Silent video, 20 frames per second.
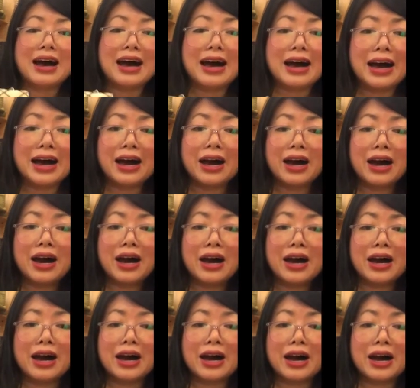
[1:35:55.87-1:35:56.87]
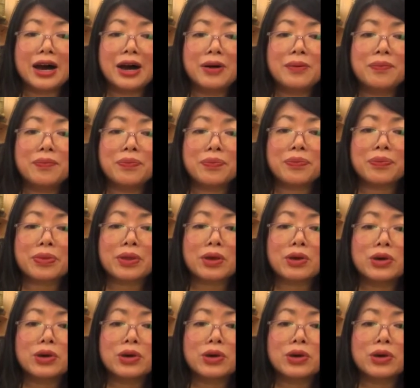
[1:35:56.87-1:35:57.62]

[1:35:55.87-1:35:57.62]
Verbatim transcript: Um,